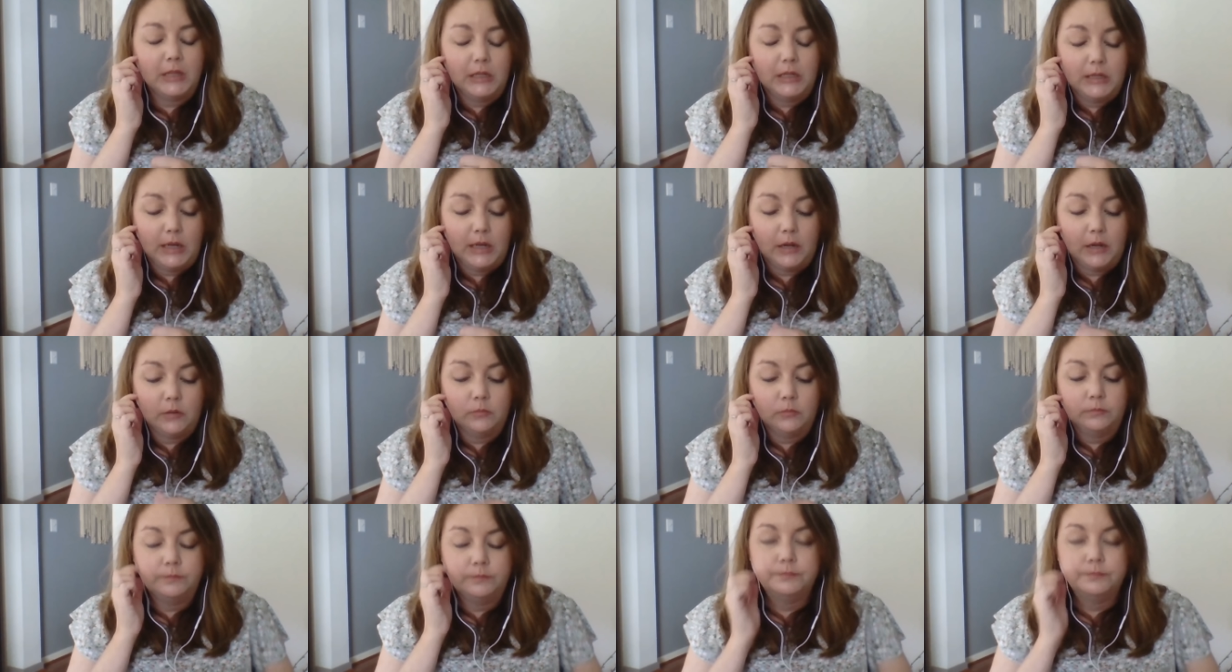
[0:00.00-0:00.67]

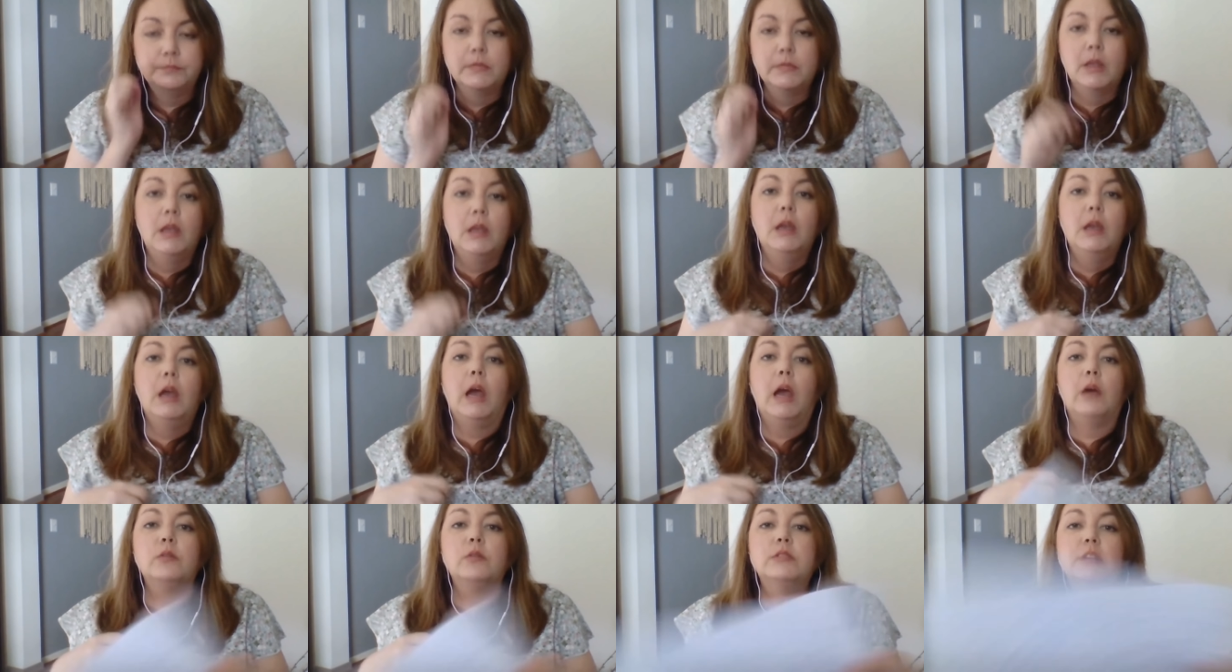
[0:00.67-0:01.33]
down.
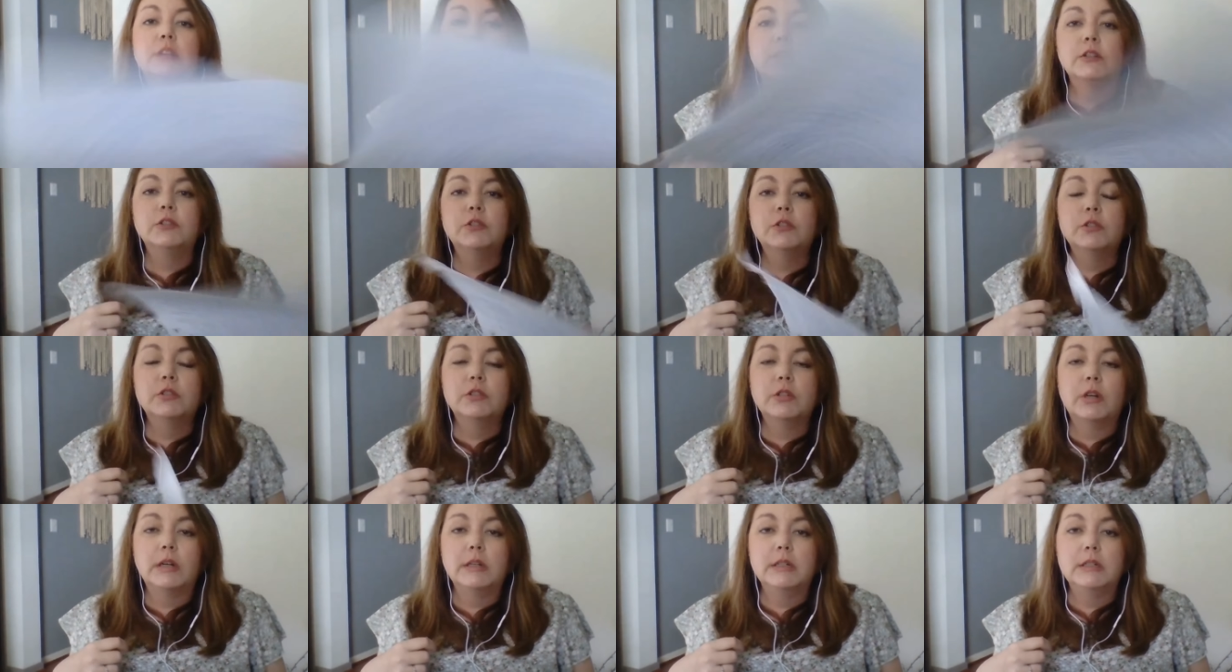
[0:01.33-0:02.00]
I was
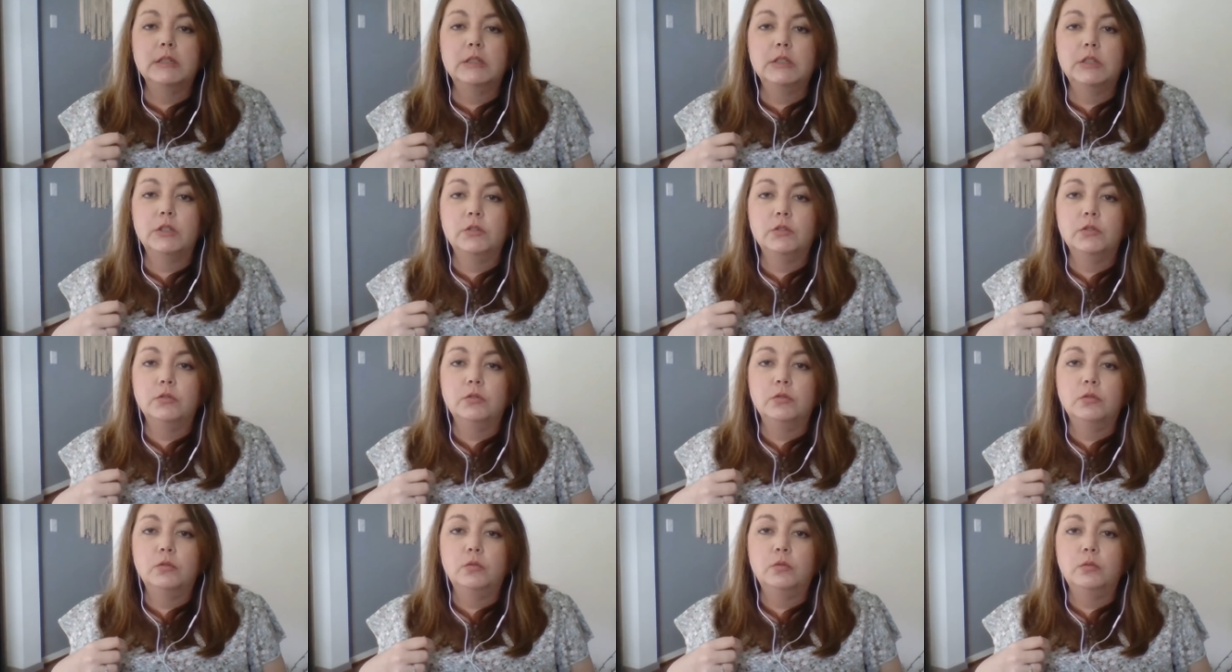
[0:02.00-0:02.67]
also starting
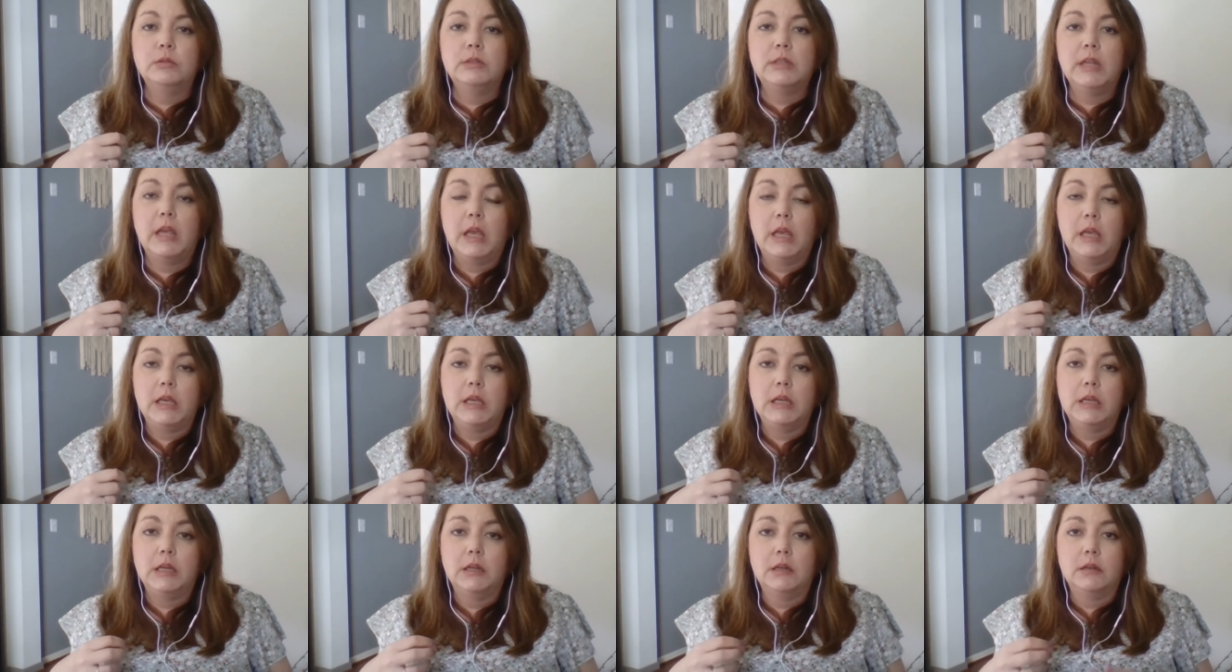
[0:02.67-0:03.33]
to
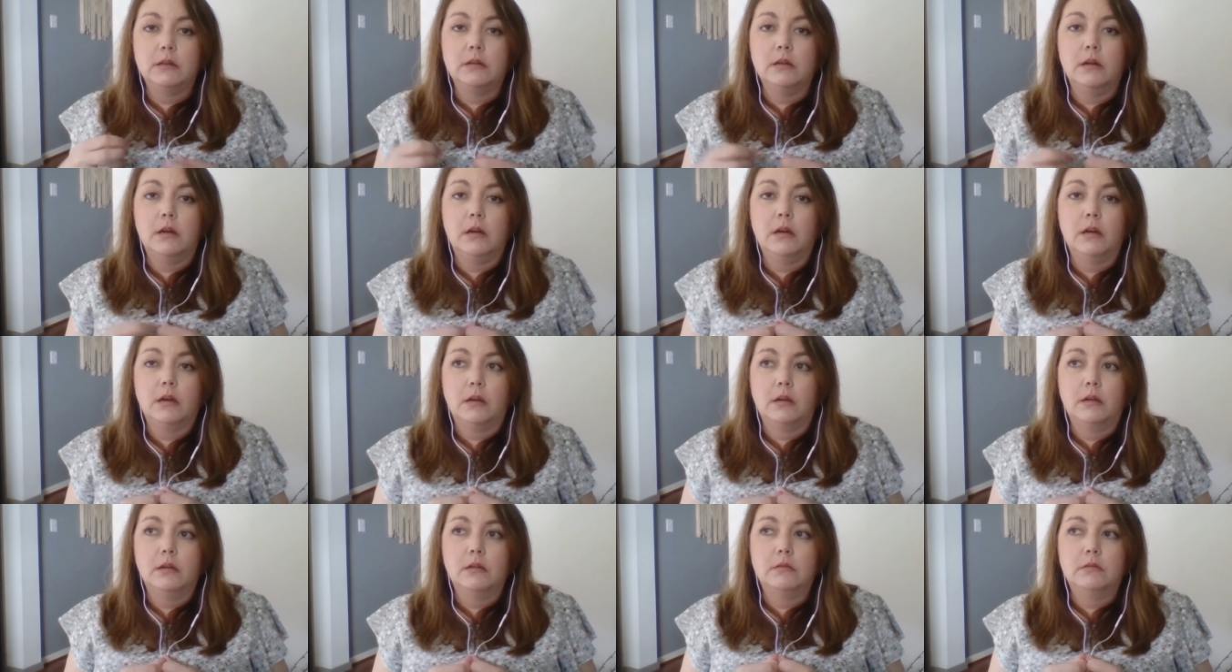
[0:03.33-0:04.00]
take
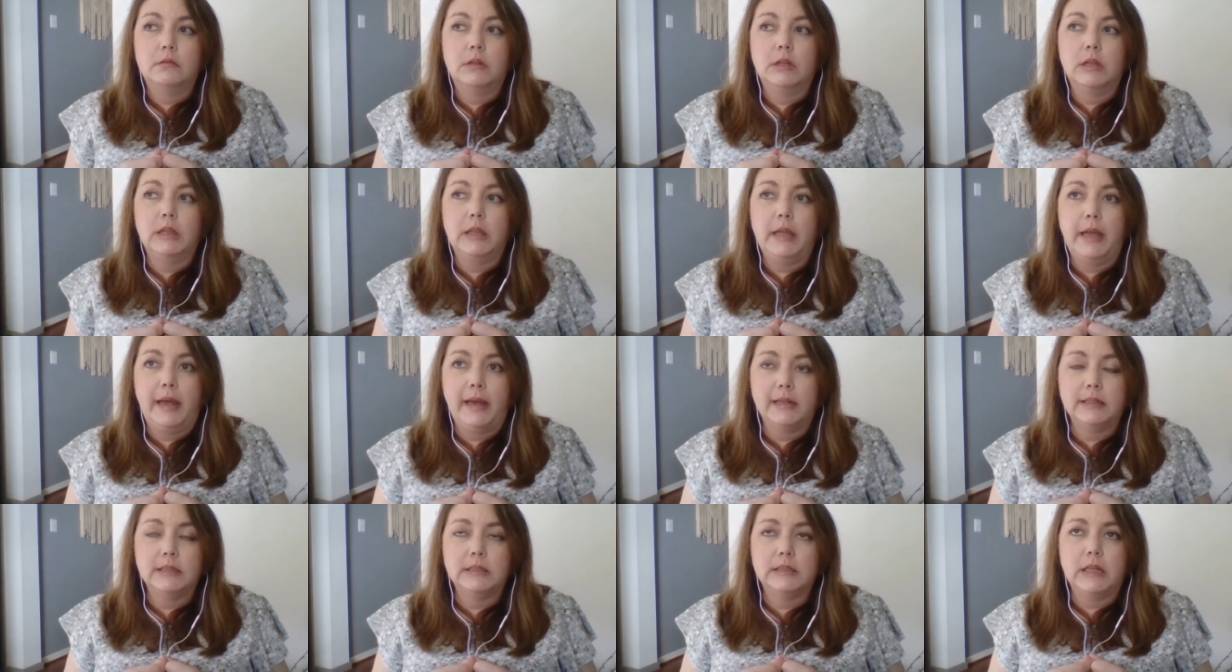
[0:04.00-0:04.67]
a
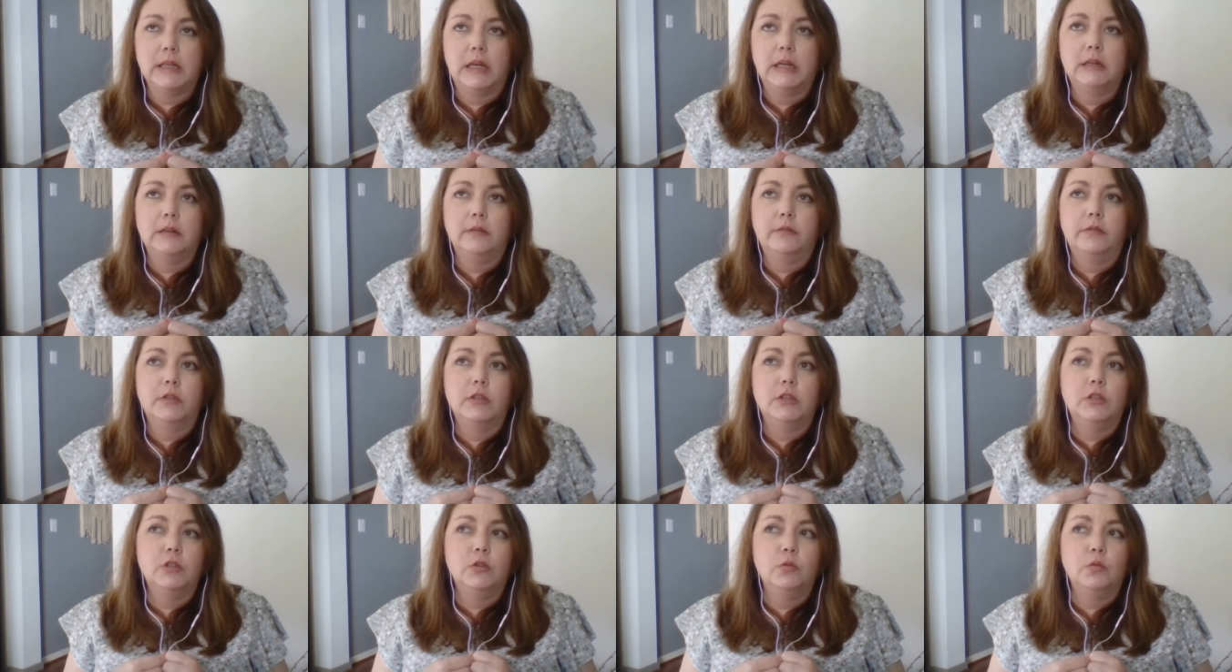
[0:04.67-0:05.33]
class out
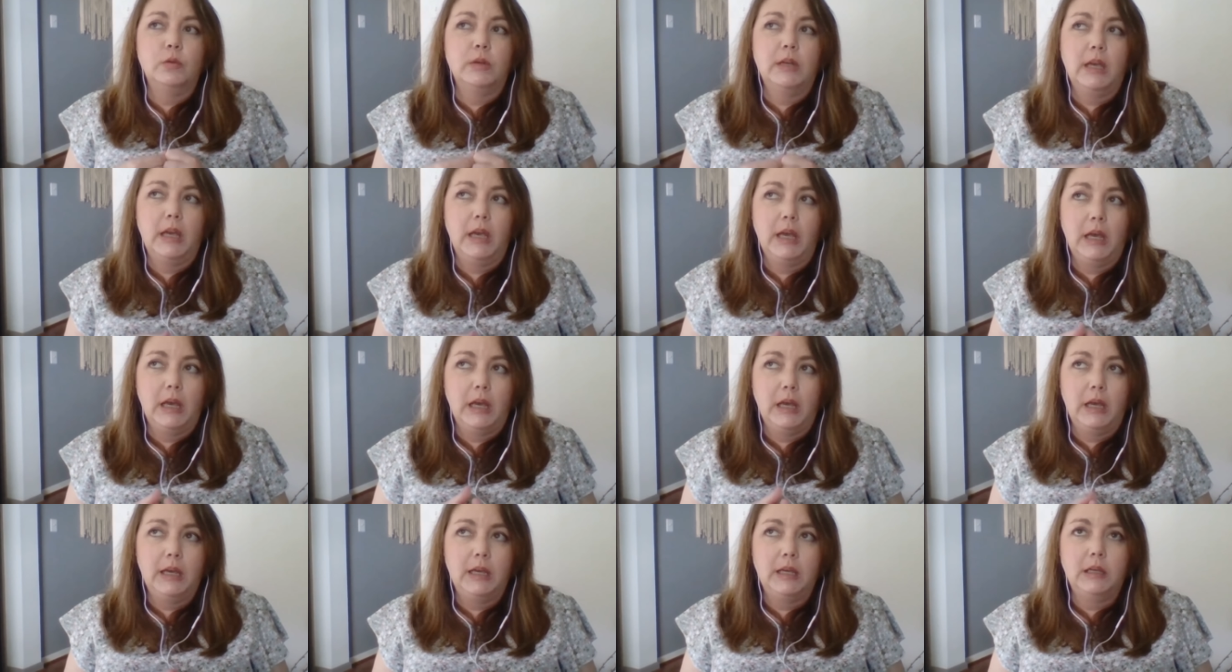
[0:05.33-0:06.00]
of the UK,
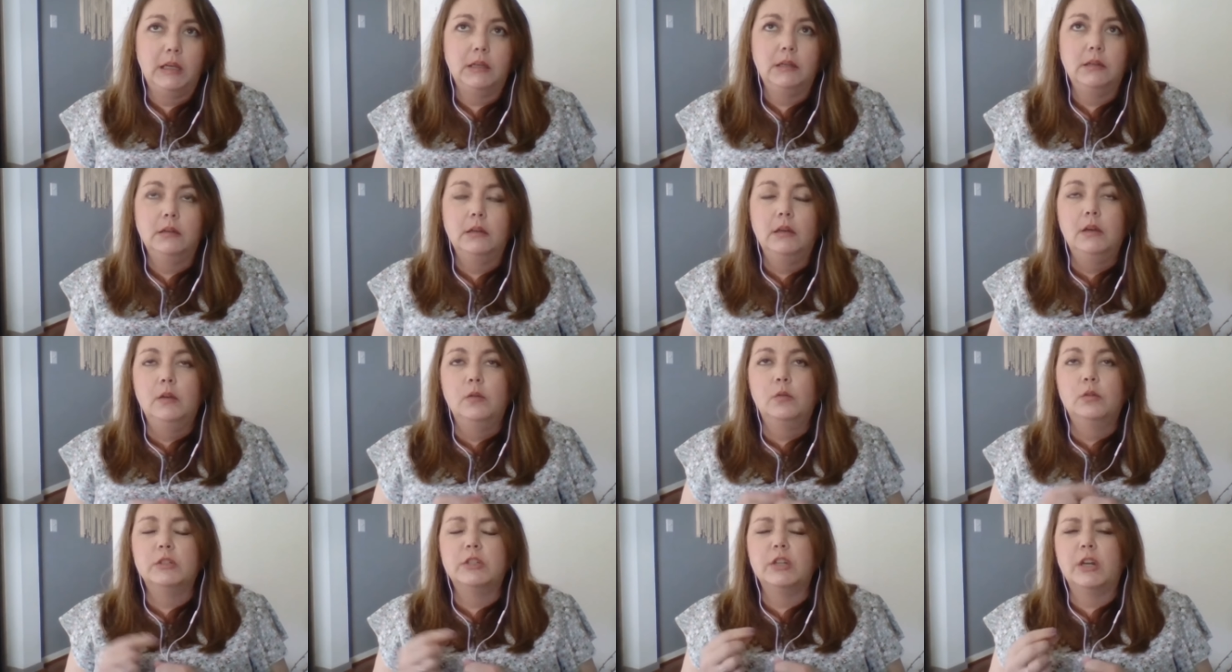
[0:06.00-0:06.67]

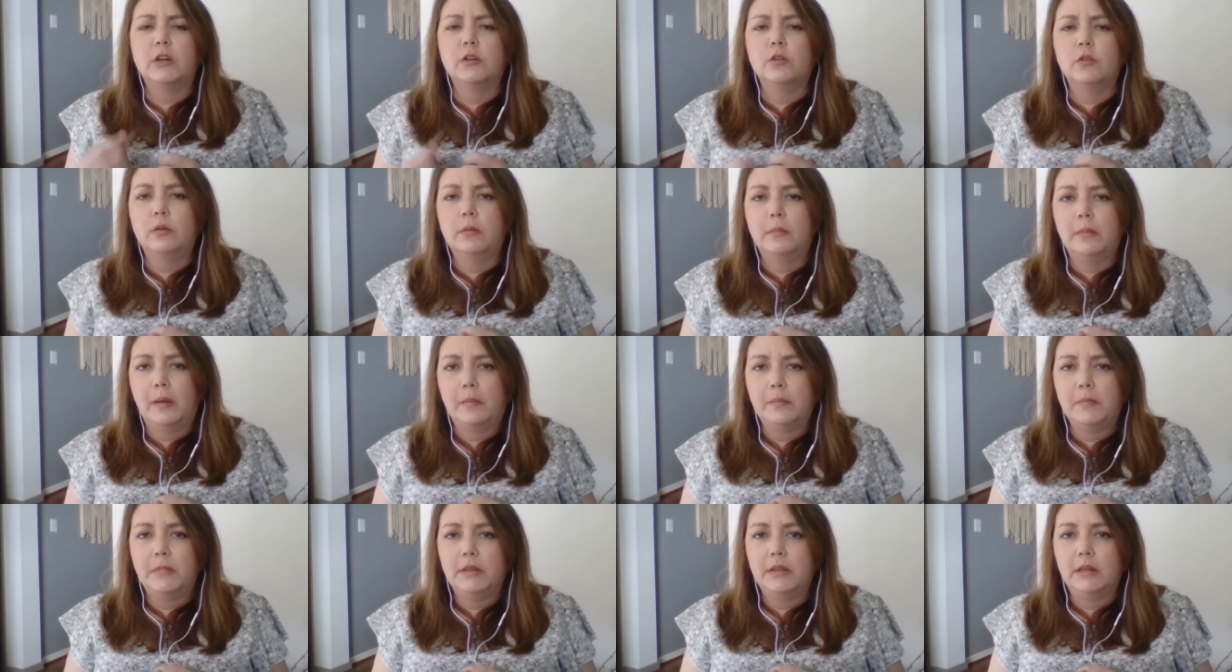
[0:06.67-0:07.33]
which I don't
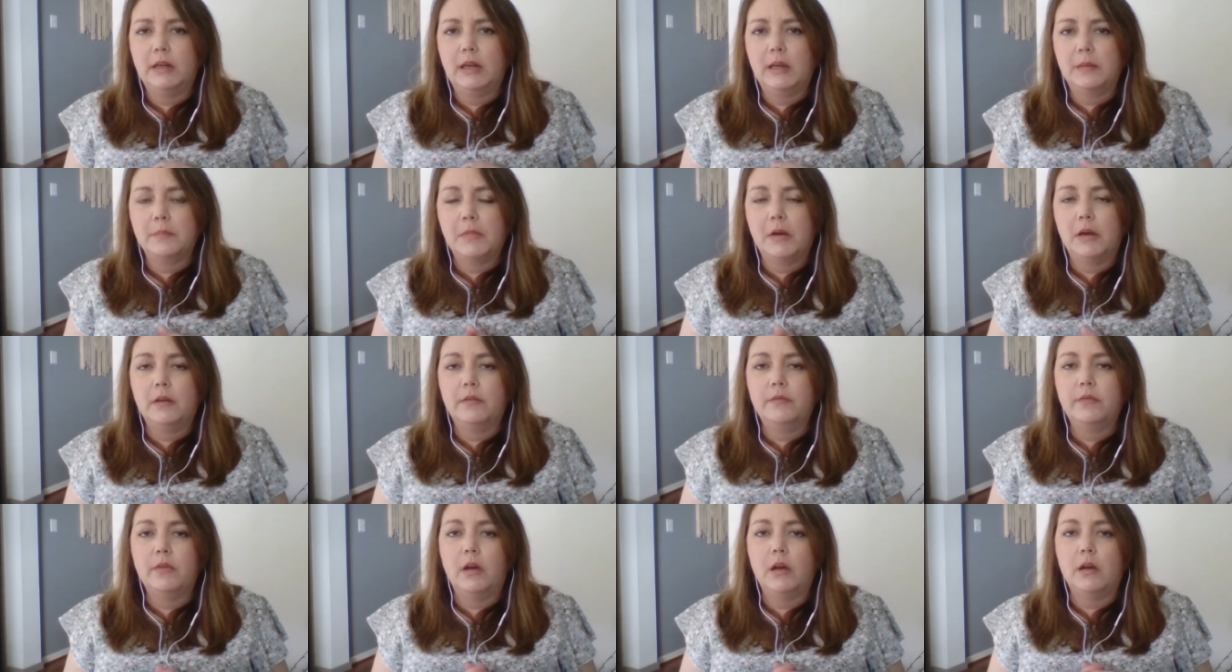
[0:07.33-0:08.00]
remember the name
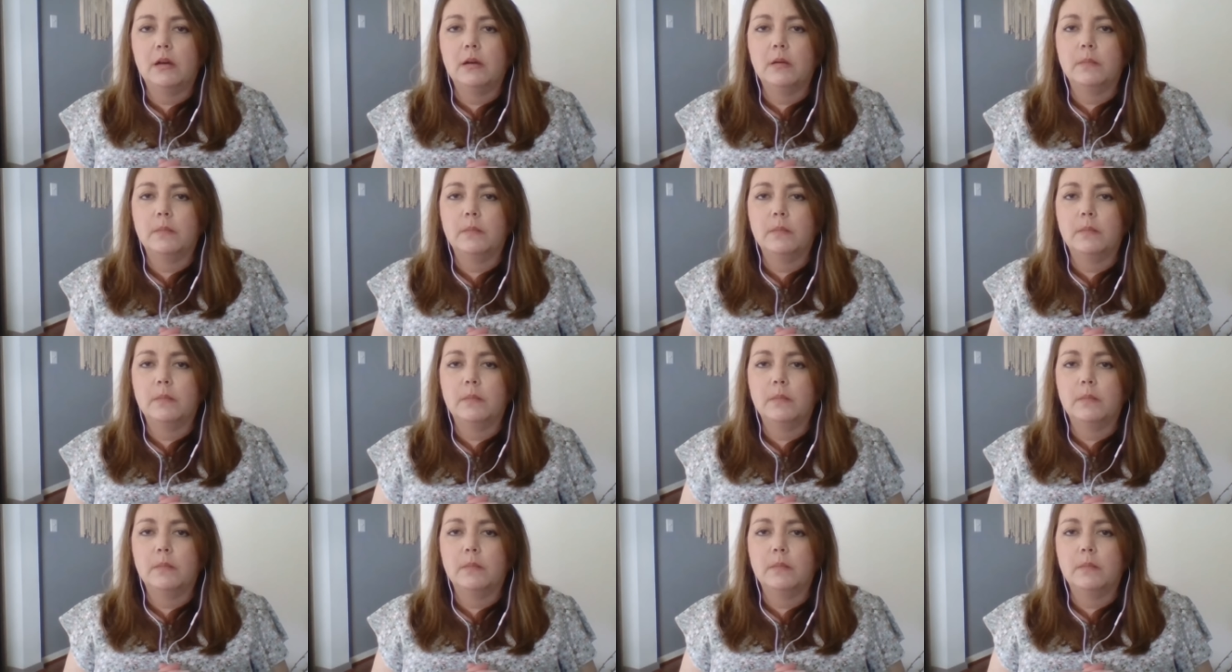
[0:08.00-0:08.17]
of,